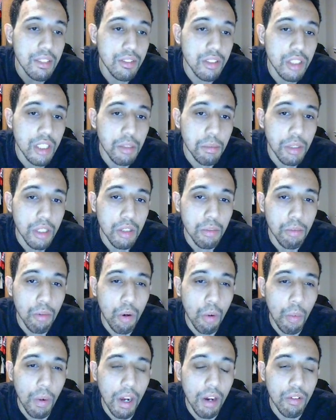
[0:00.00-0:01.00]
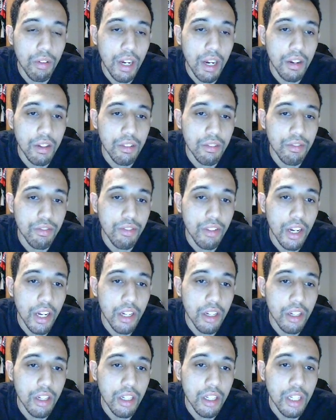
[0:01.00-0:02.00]
is going to be the more well-rounded
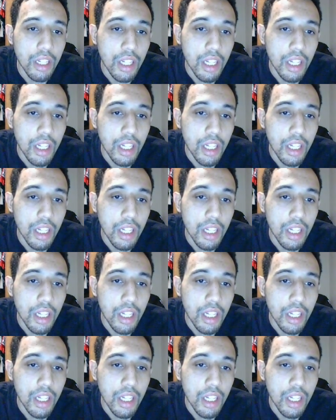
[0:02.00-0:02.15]
fighter.